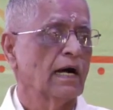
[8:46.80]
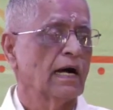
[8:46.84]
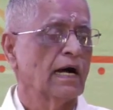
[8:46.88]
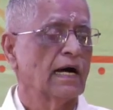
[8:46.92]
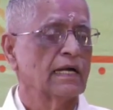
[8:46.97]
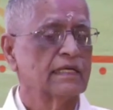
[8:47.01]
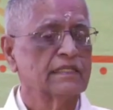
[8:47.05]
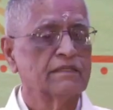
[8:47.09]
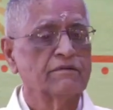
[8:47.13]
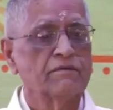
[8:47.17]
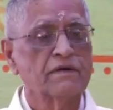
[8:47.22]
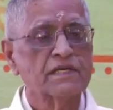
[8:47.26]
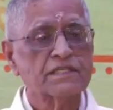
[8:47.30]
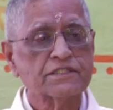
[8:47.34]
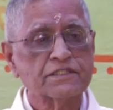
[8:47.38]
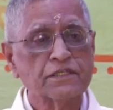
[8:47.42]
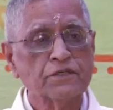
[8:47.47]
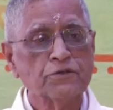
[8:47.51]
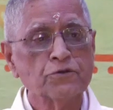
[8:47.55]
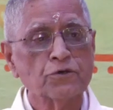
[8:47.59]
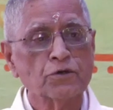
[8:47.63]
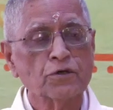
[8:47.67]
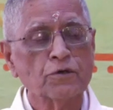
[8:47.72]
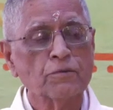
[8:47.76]
And the
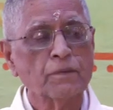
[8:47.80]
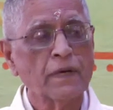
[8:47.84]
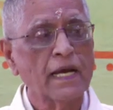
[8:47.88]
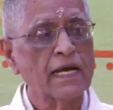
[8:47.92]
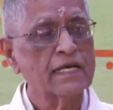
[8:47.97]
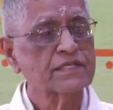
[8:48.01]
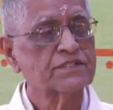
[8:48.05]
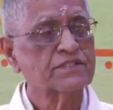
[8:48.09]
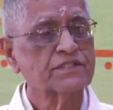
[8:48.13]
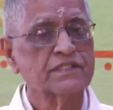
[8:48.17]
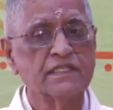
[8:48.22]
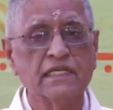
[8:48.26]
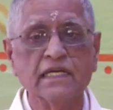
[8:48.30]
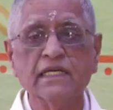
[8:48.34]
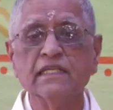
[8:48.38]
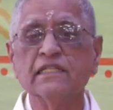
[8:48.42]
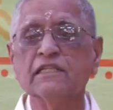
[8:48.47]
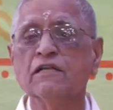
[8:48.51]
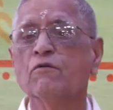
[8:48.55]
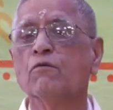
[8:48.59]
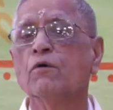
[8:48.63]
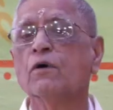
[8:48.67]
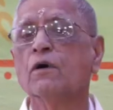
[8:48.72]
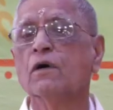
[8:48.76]
Western Europe has seen
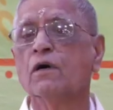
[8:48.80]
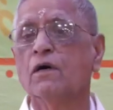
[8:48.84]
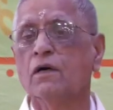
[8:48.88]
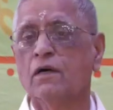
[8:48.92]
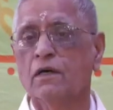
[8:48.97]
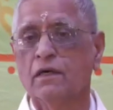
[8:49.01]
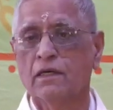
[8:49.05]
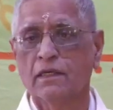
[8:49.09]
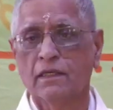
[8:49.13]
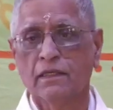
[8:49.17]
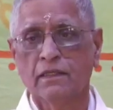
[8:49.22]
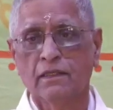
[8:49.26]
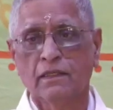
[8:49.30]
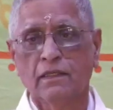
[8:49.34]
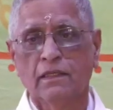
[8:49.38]
the world